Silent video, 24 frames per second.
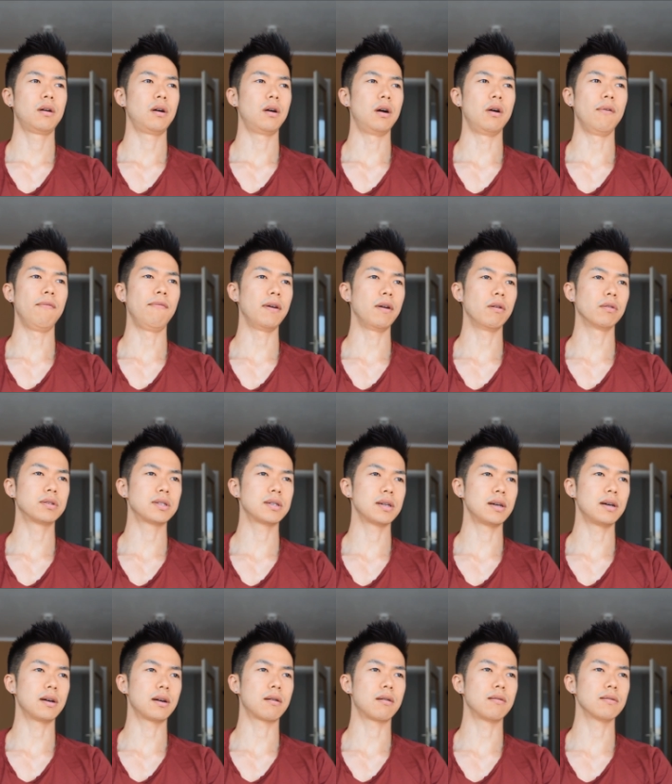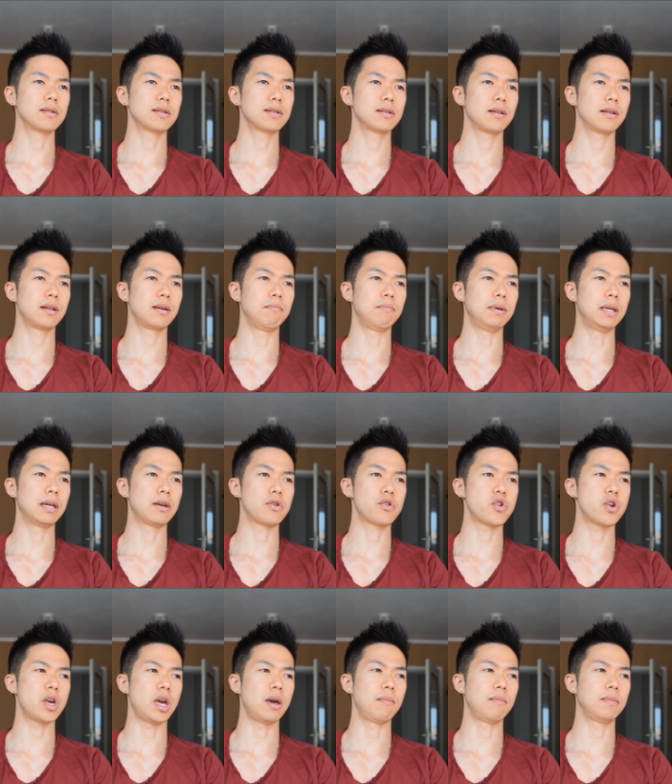I uh, felt uh, constantly being
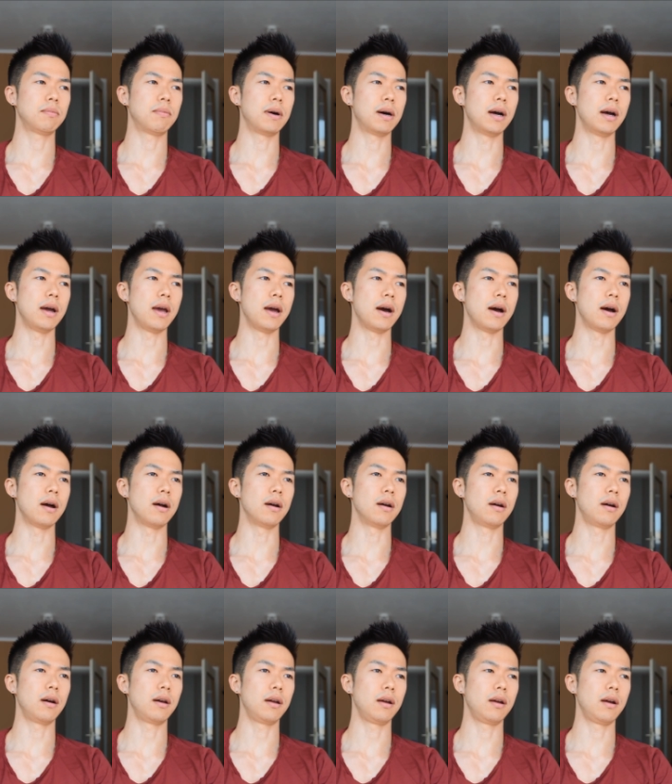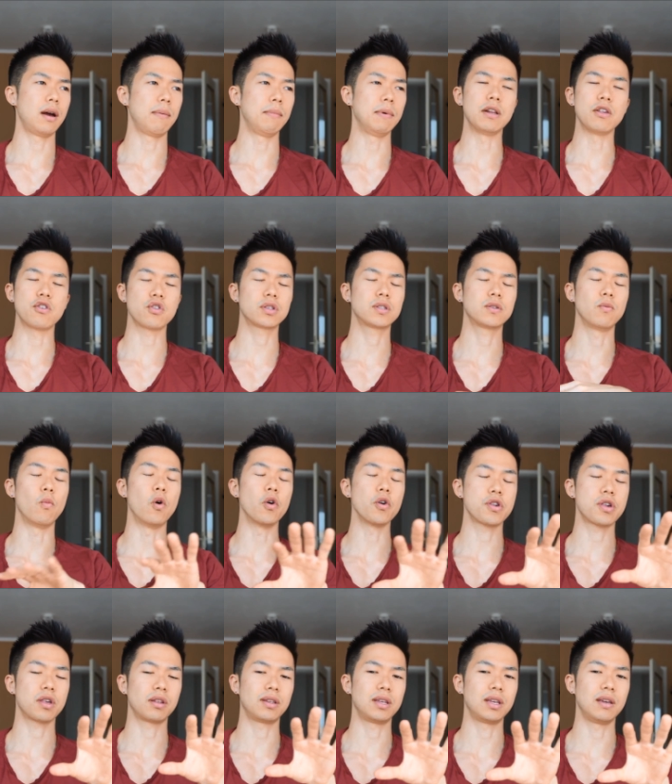shamed by. Uh, I mean, just
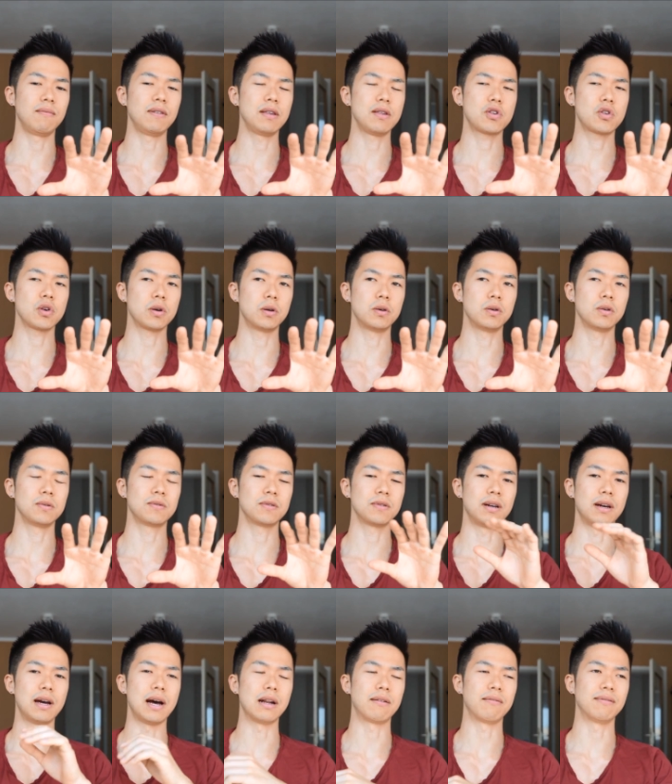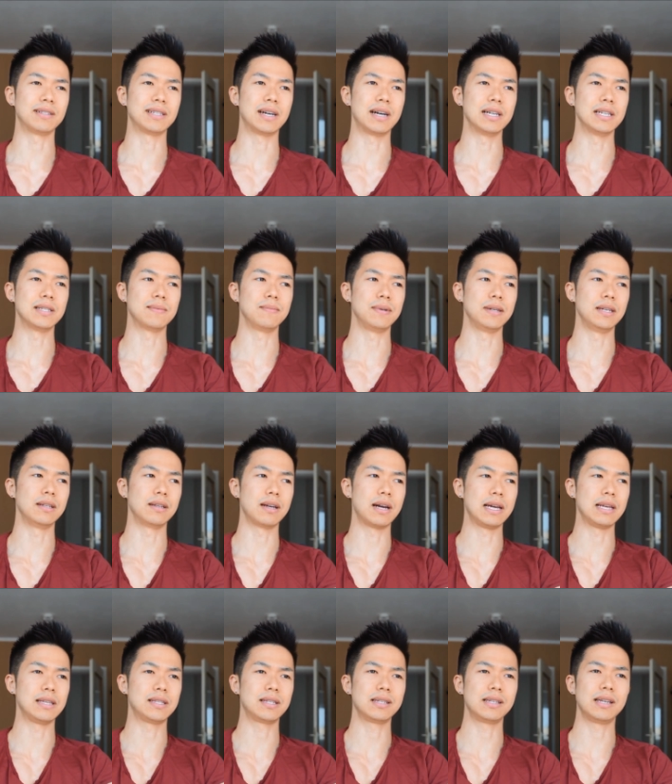watching TV shows, uh, advertisement.
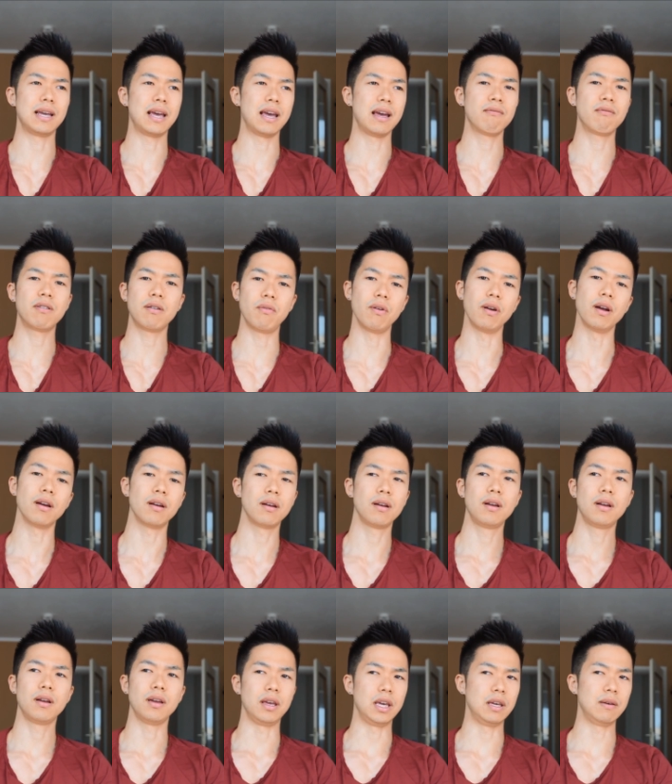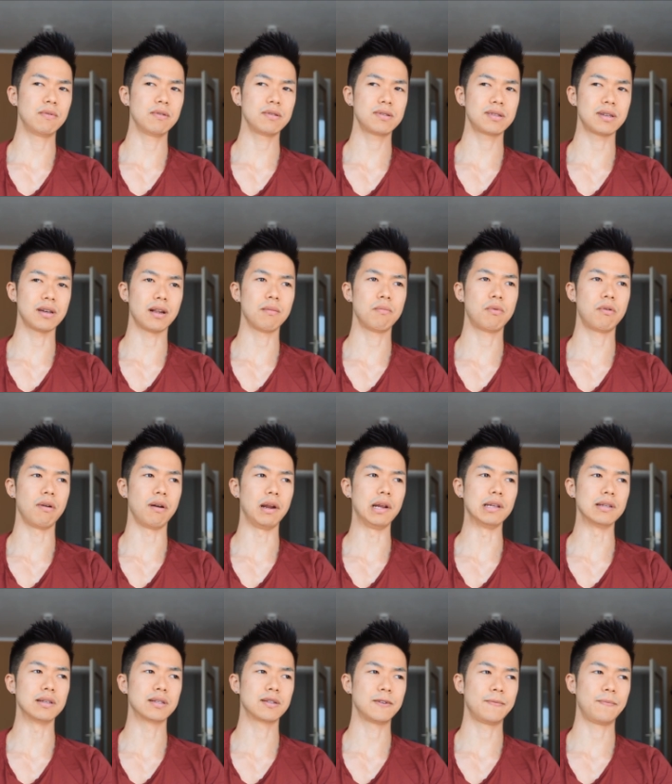I see everywhere, even
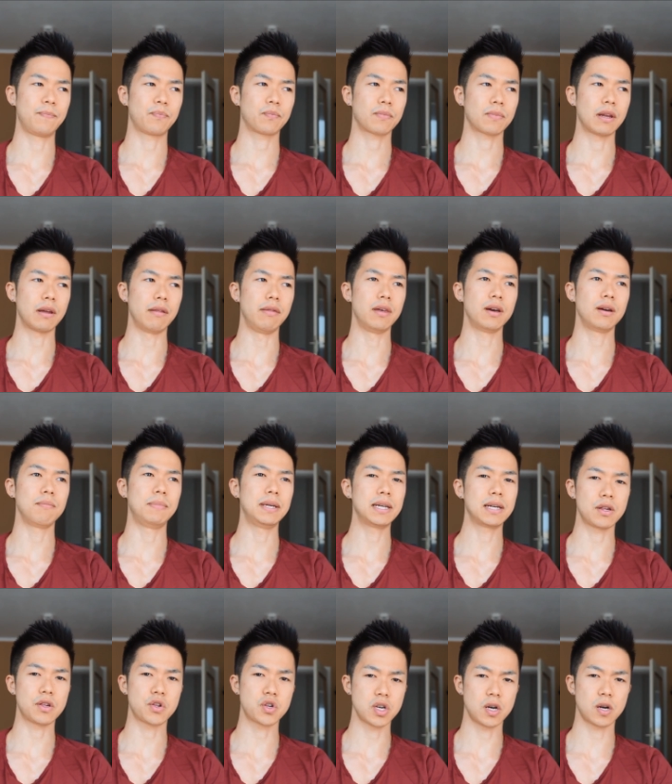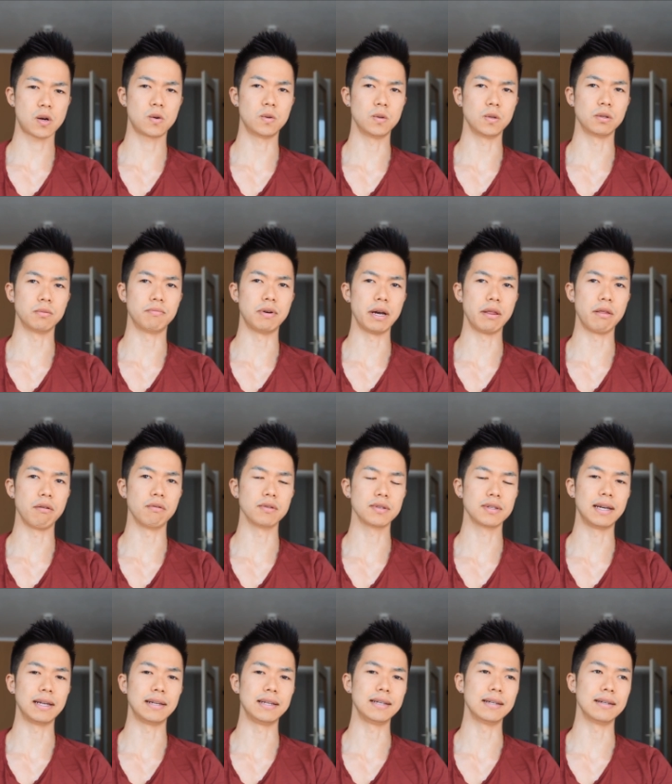celebrities, they're being shackled by those
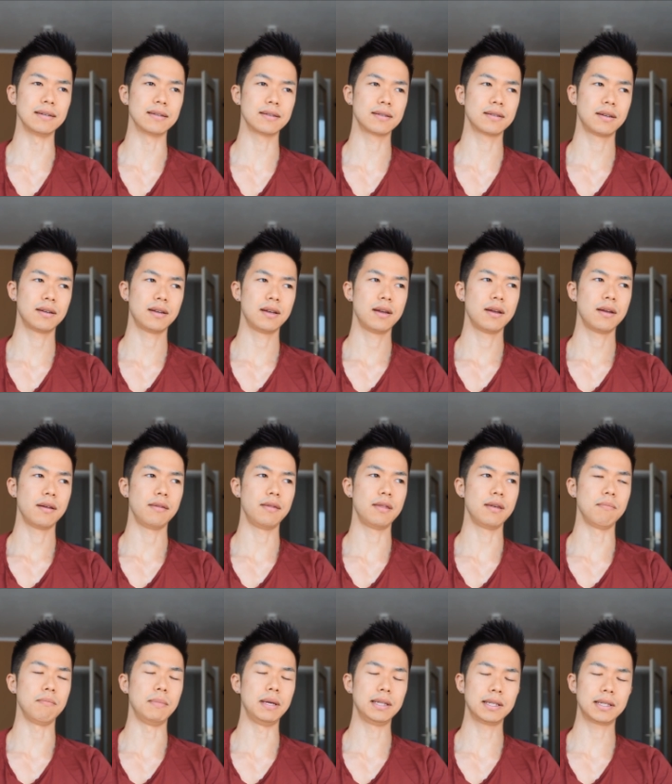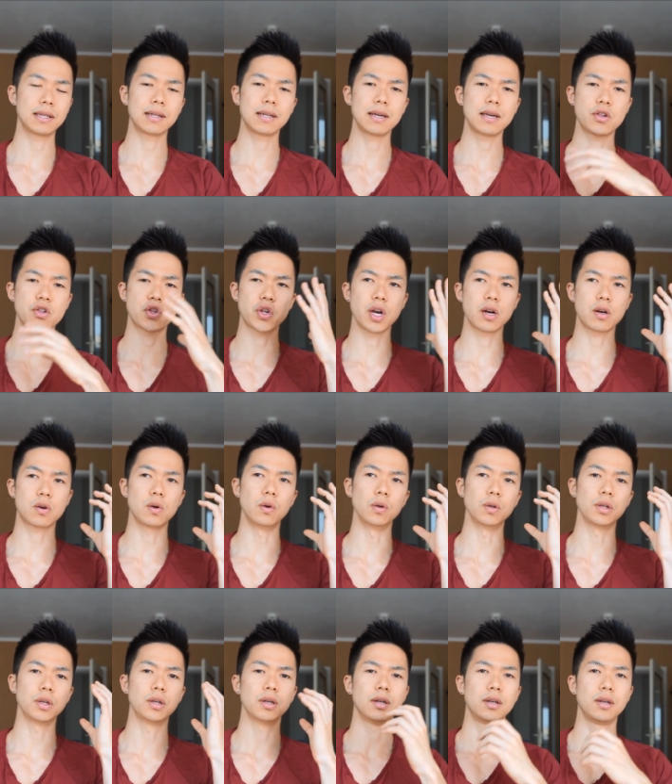ideas they're mentally shackled